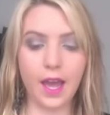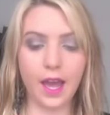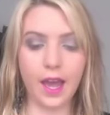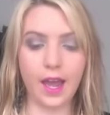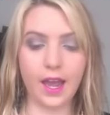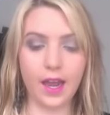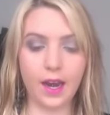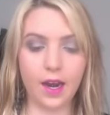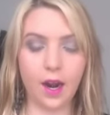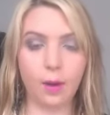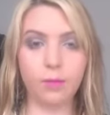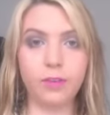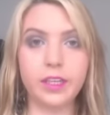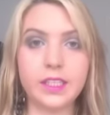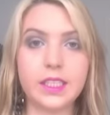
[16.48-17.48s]
And
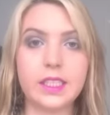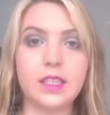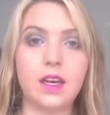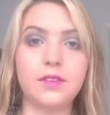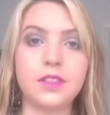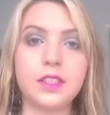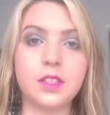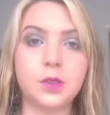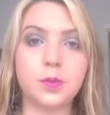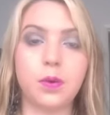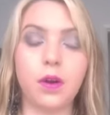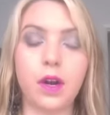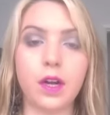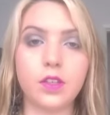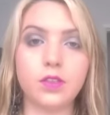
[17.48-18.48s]
I'm really loving this
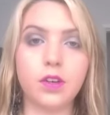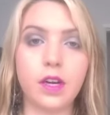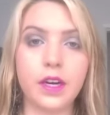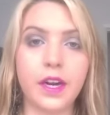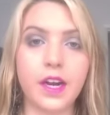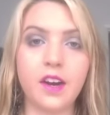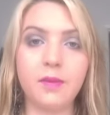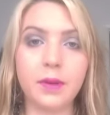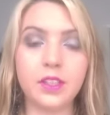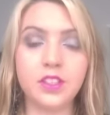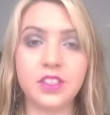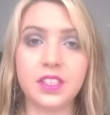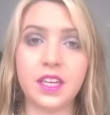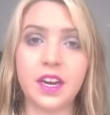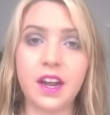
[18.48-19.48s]
product right now. I've been
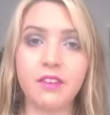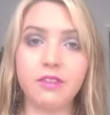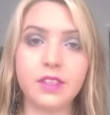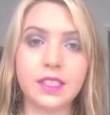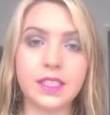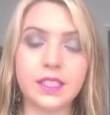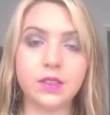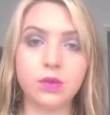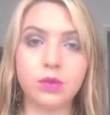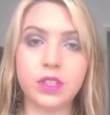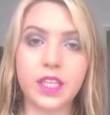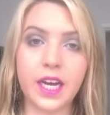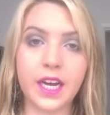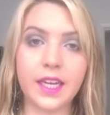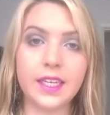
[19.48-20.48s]
using it every single
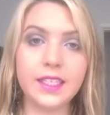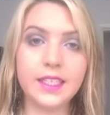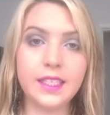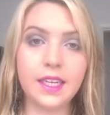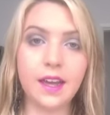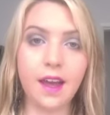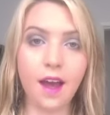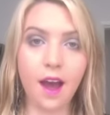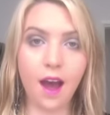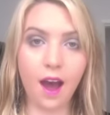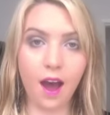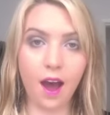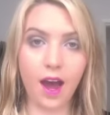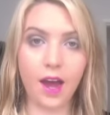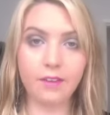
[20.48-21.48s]
day.
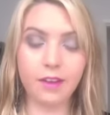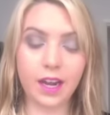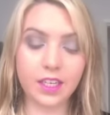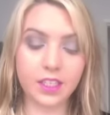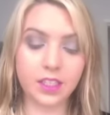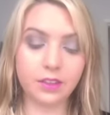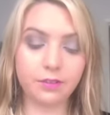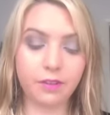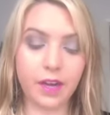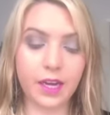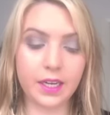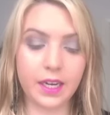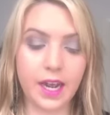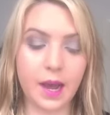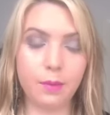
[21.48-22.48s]
I've actually
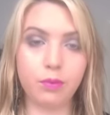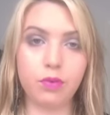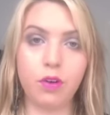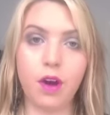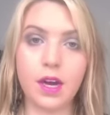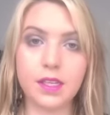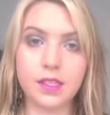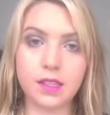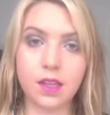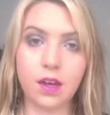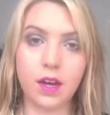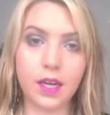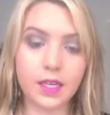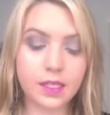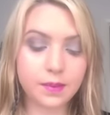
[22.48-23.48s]
found it at
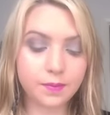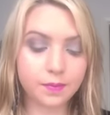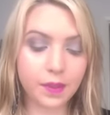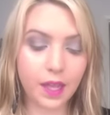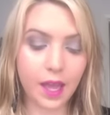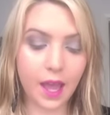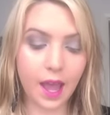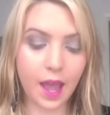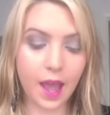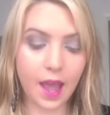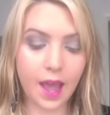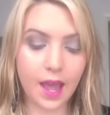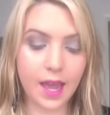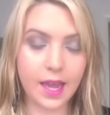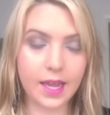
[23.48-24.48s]
Priceline
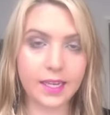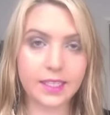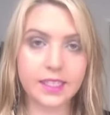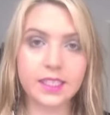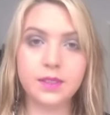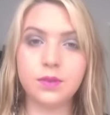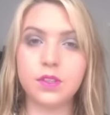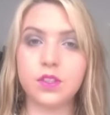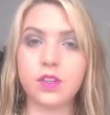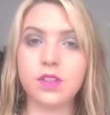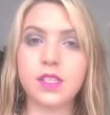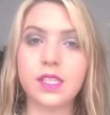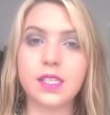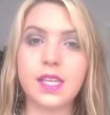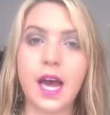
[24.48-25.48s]
and it was on
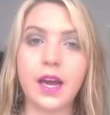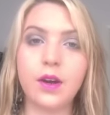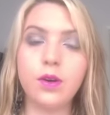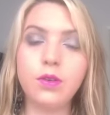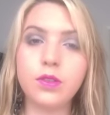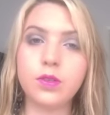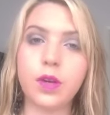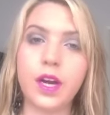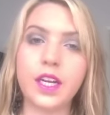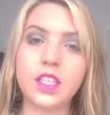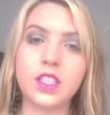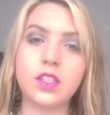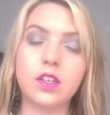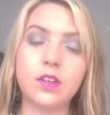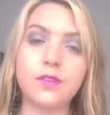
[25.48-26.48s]
sale, so I
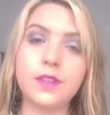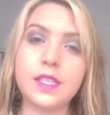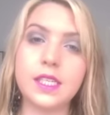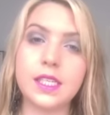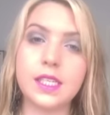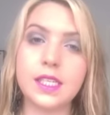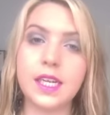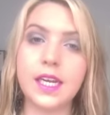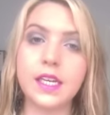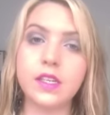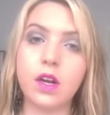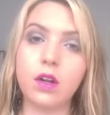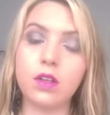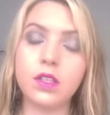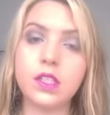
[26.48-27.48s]
actually got it for
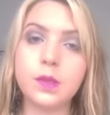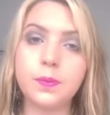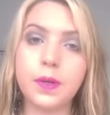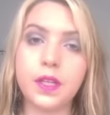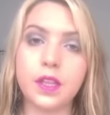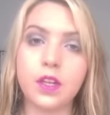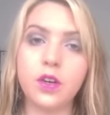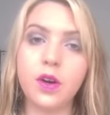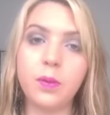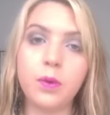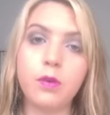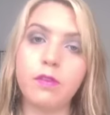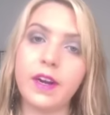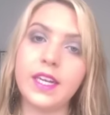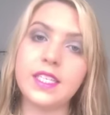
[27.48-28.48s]
$16, but the
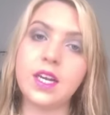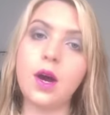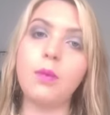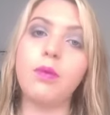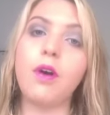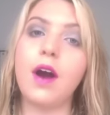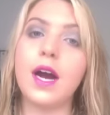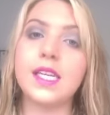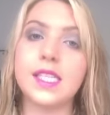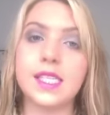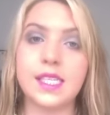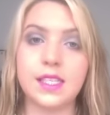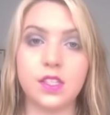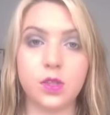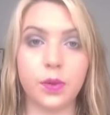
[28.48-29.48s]
normal retail price
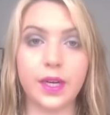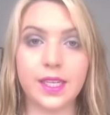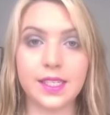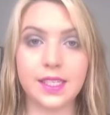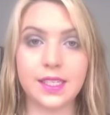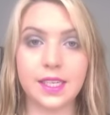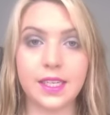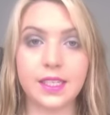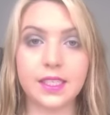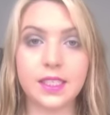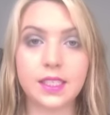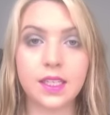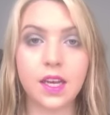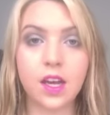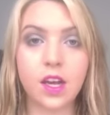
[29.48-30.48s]
is $26.